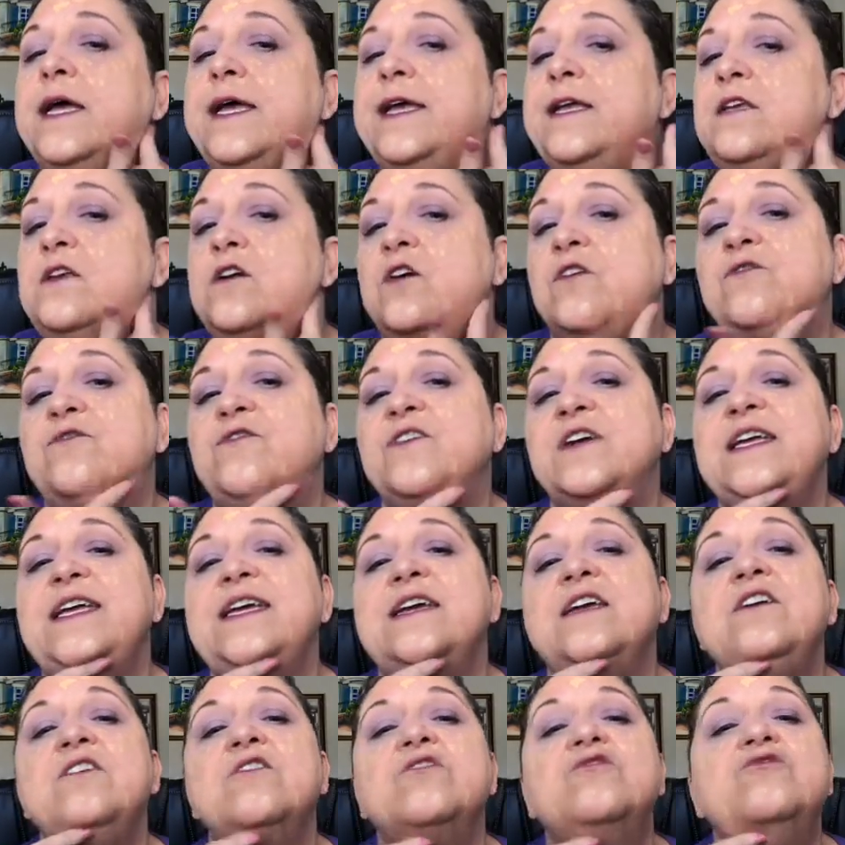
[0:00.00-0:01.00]
And don't
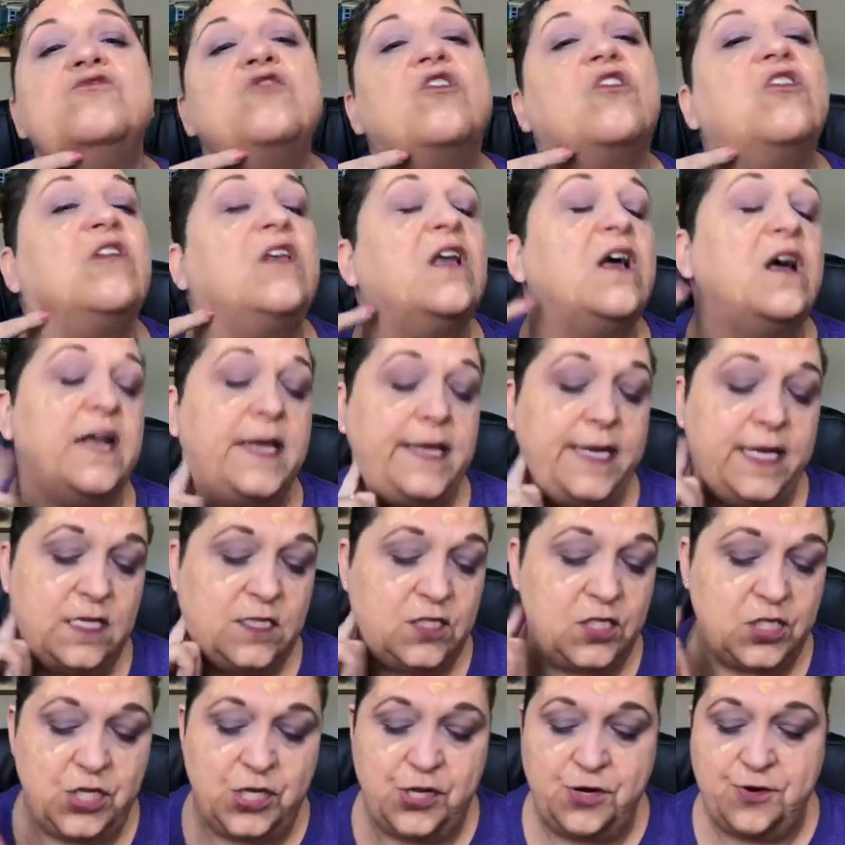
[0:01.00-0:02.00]
forget your jawline
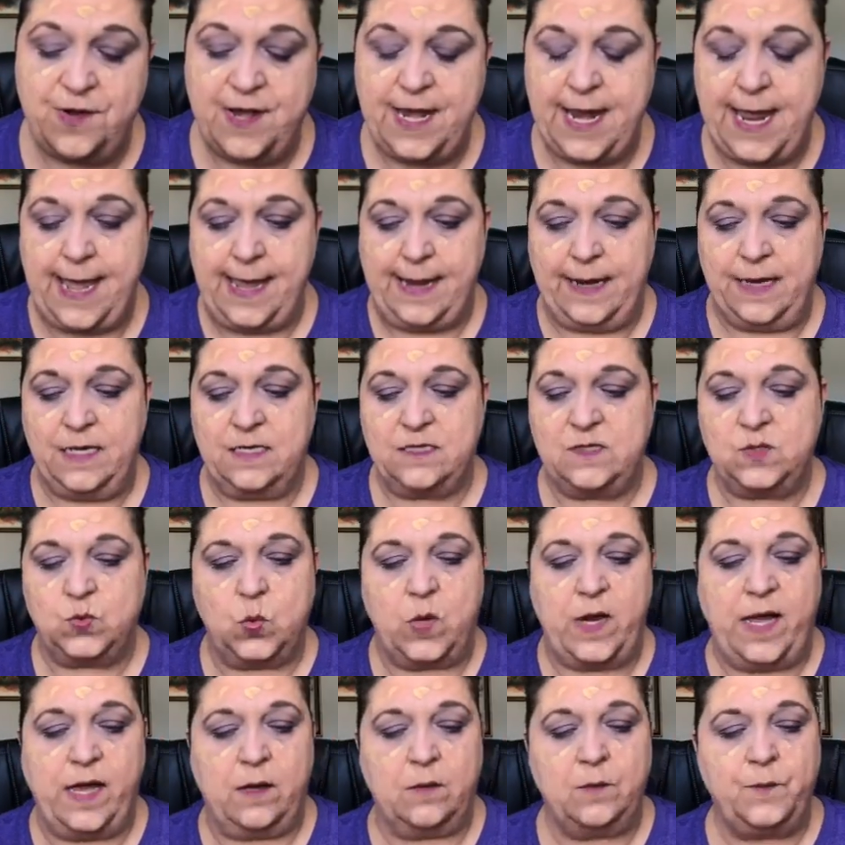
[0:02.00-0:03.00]
into your neck as
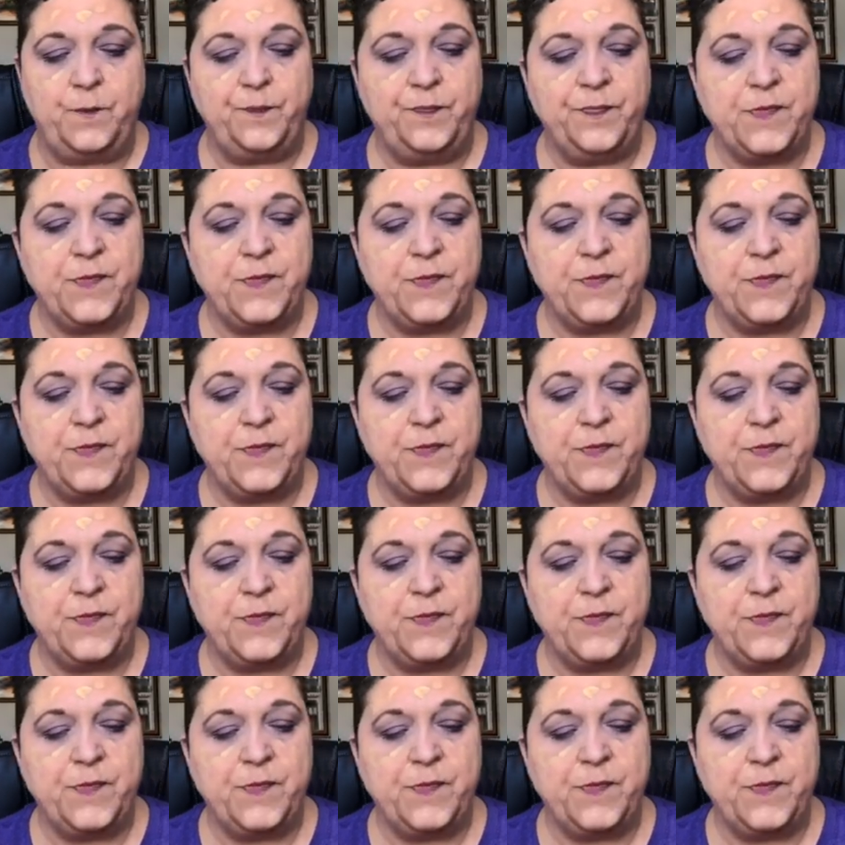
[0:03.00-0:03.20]
well.